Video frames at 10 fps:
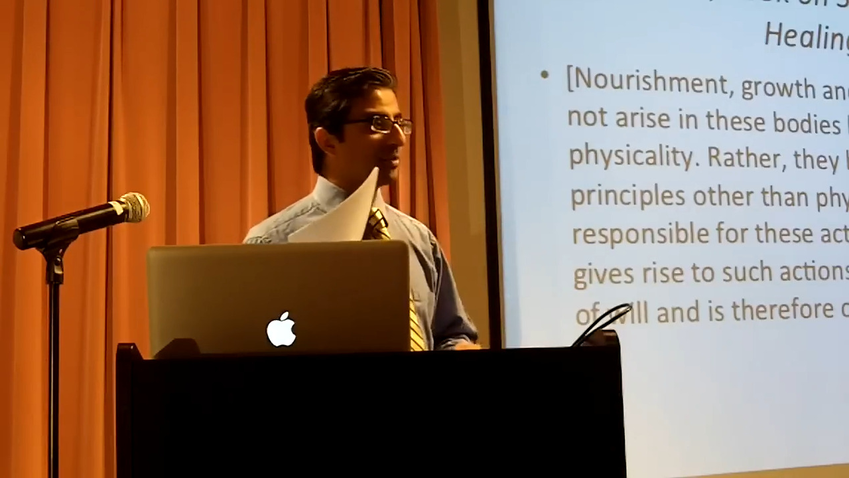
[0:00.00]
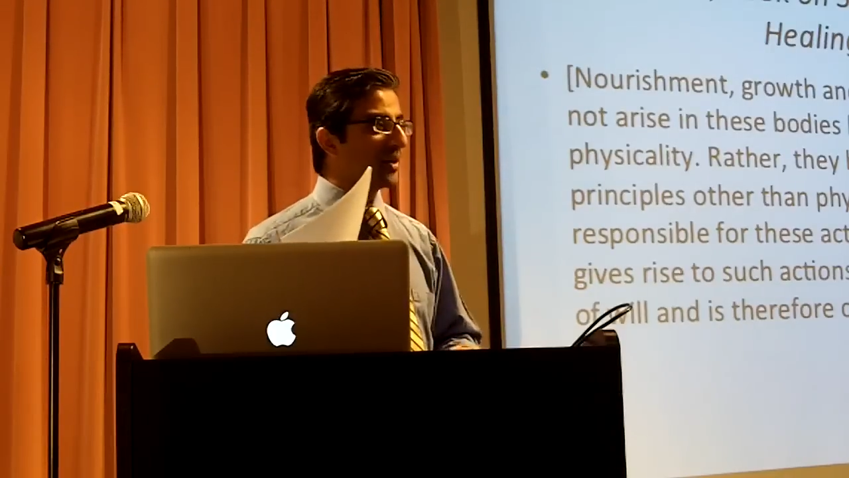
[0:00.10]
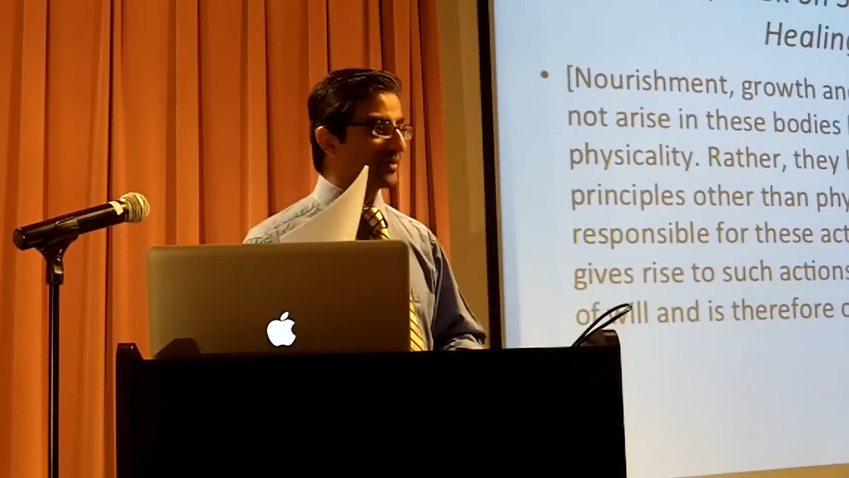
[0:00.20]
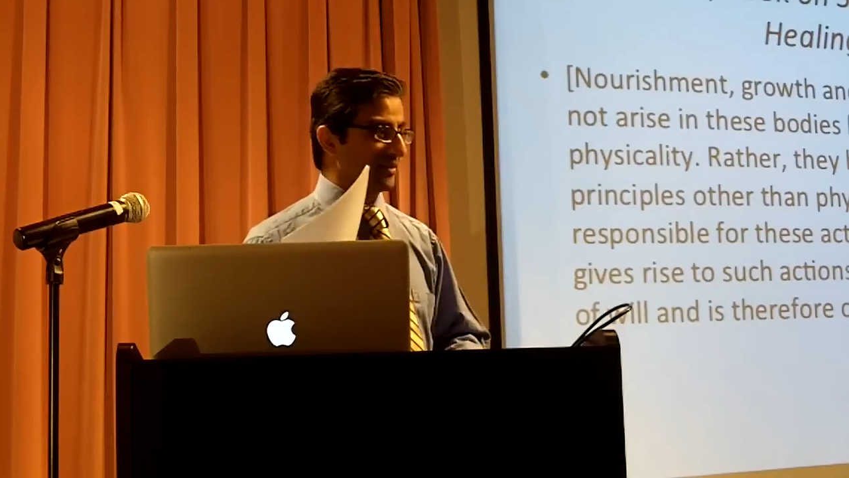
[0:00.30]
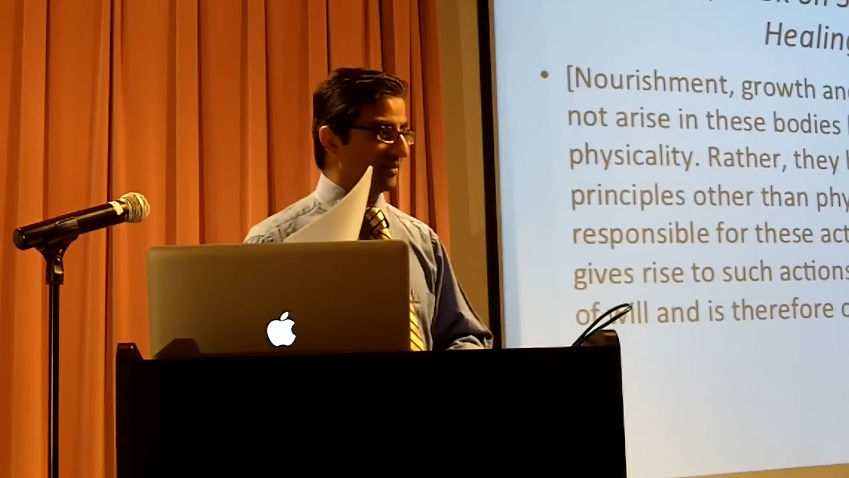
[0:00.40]
of the
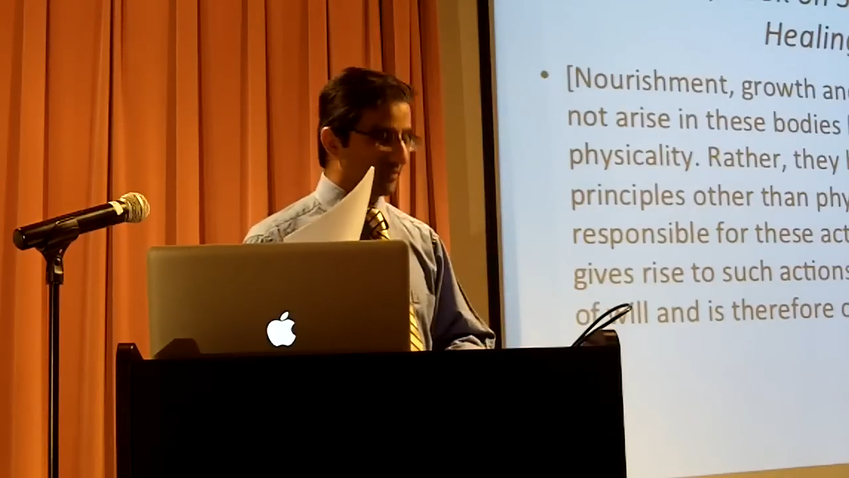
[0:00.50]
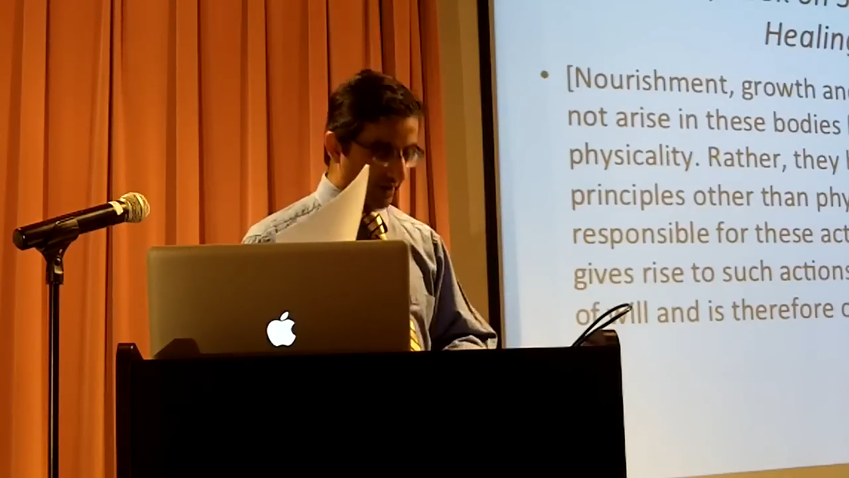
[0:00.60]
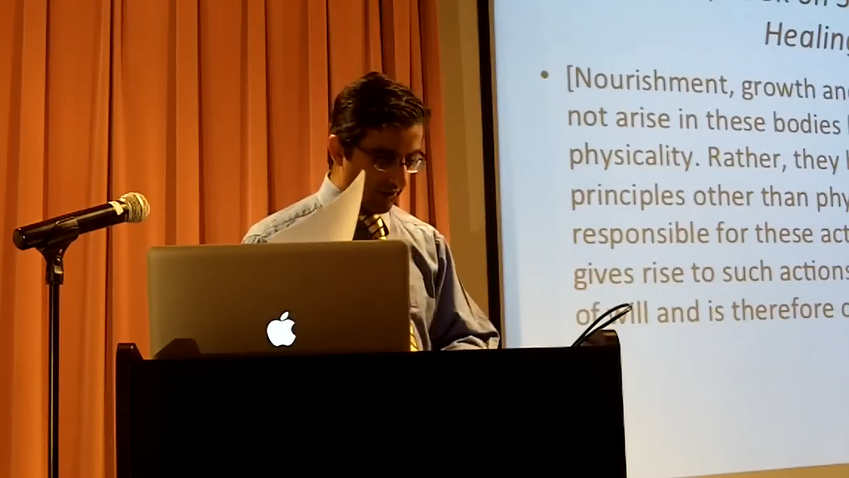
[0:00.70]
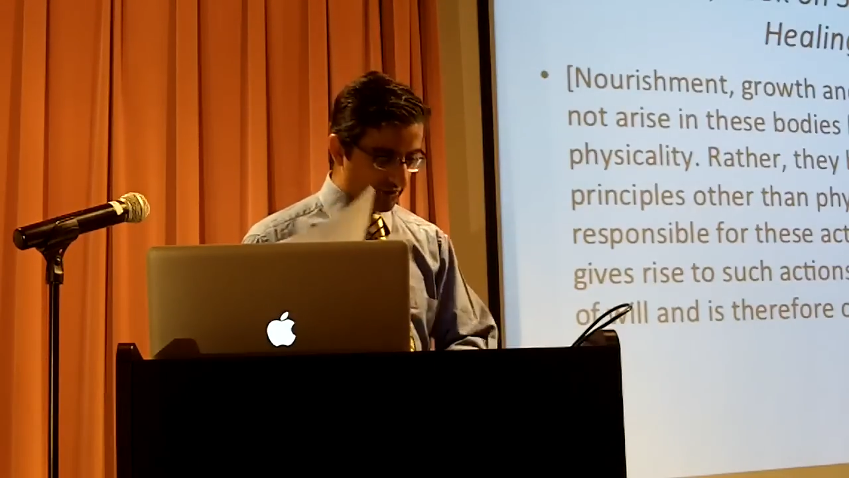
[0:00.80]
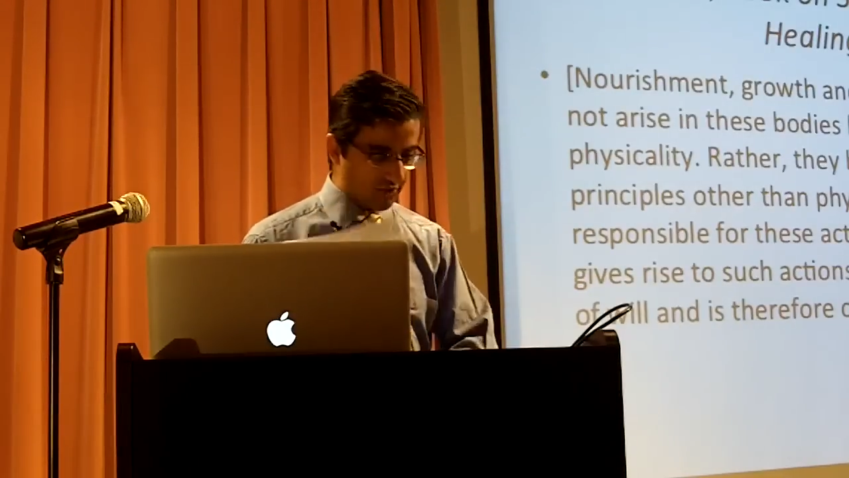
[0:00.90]
puzzle
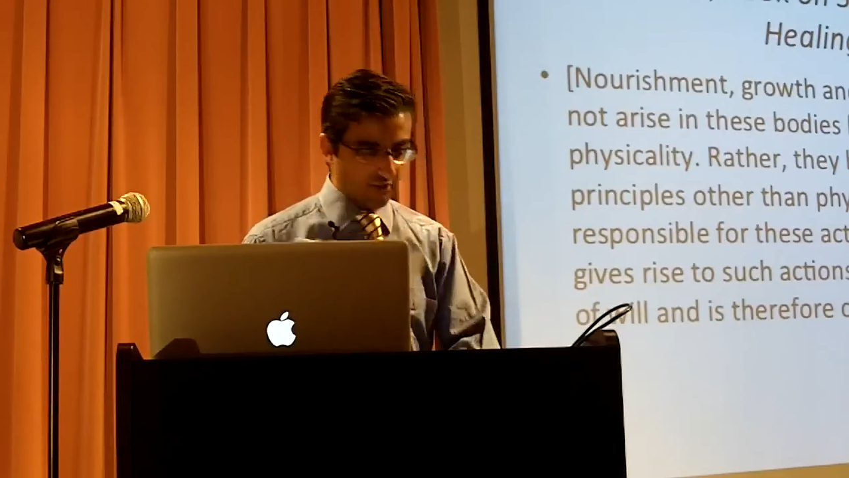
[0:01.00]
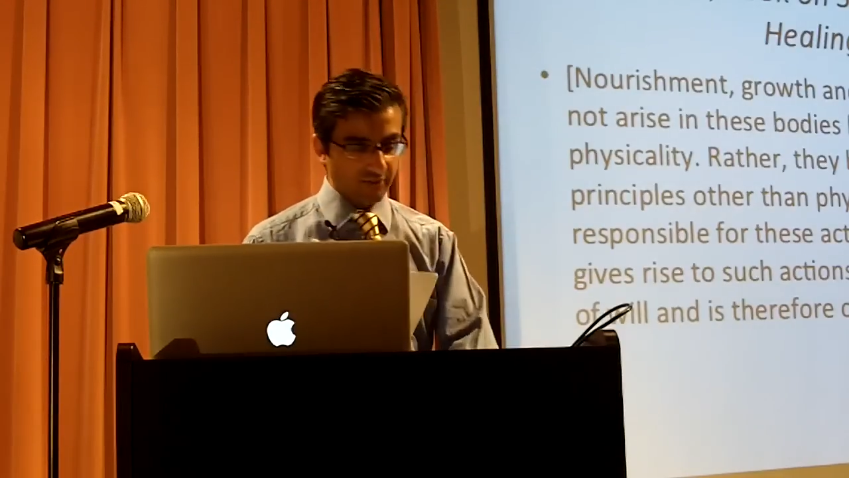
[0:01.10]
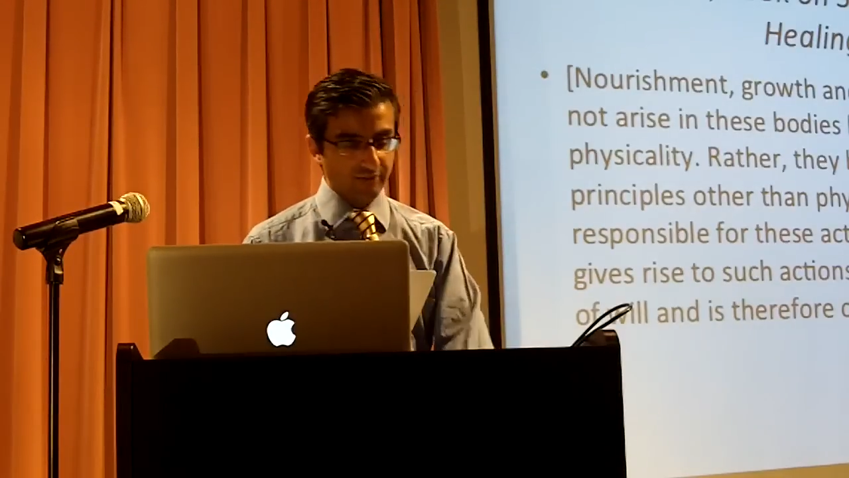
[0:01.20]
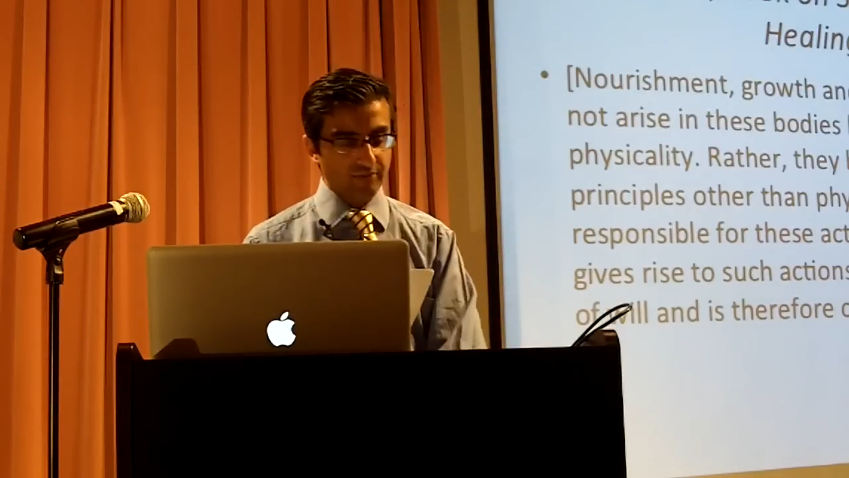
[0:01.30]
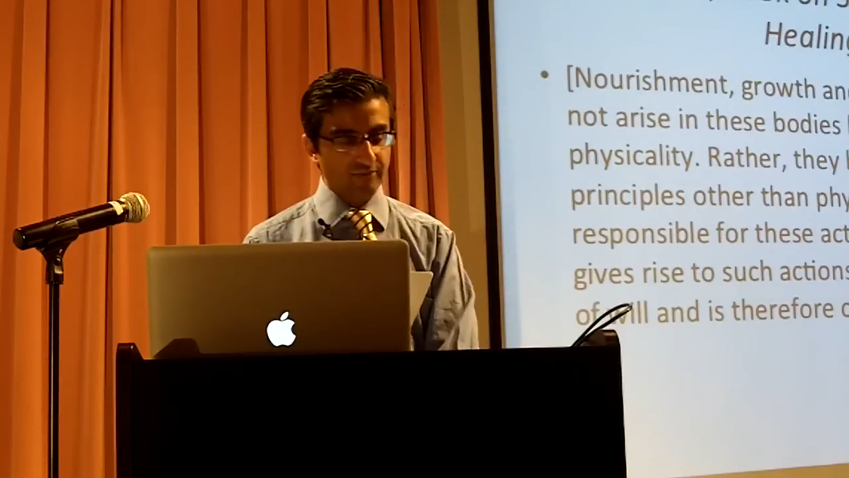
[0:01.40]
for
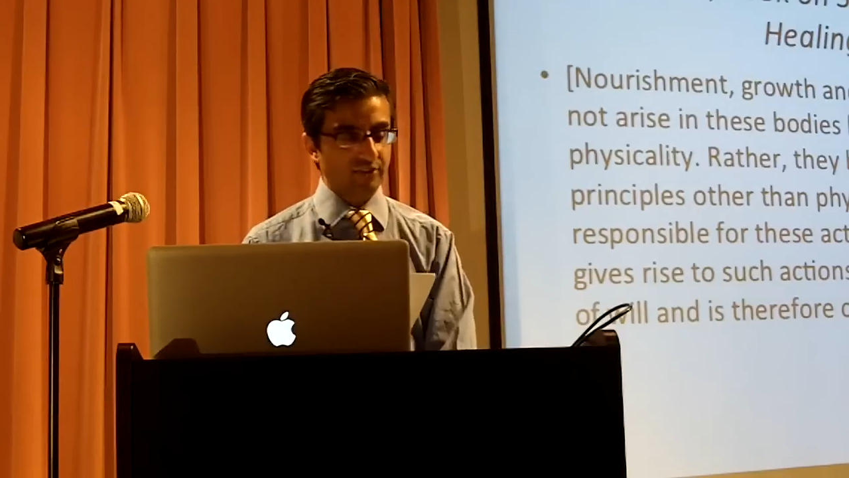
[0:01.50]
Aristotle.